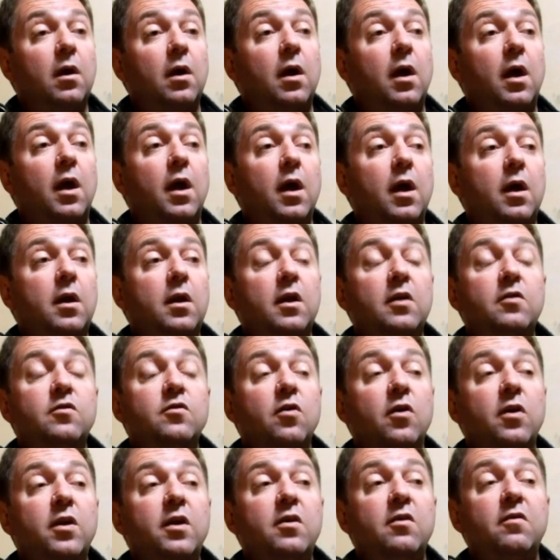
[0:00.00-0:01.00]
And it's
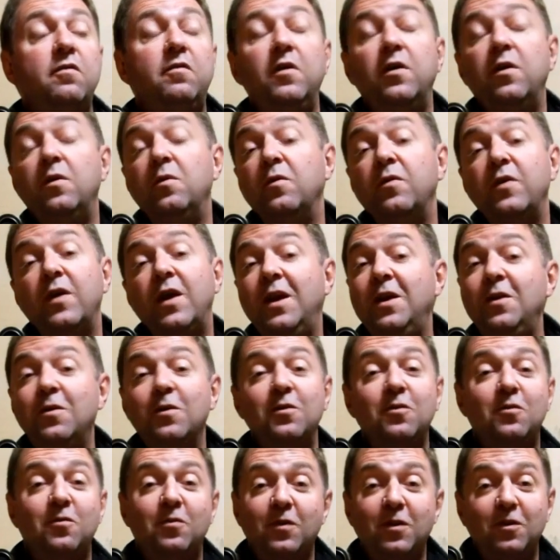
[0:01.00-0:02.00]
not interfering with
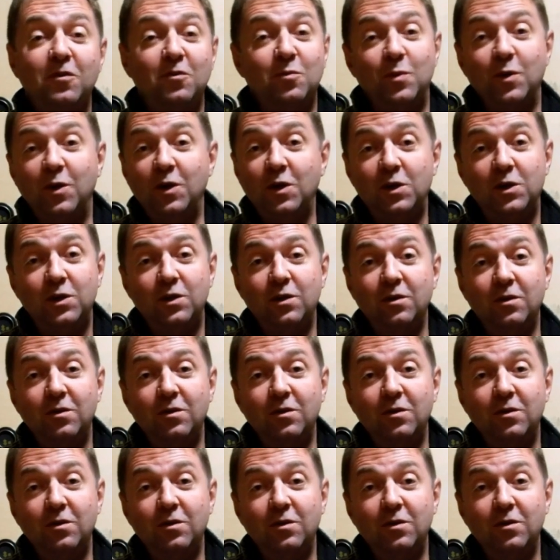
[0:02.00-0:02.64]
anyone's free speech.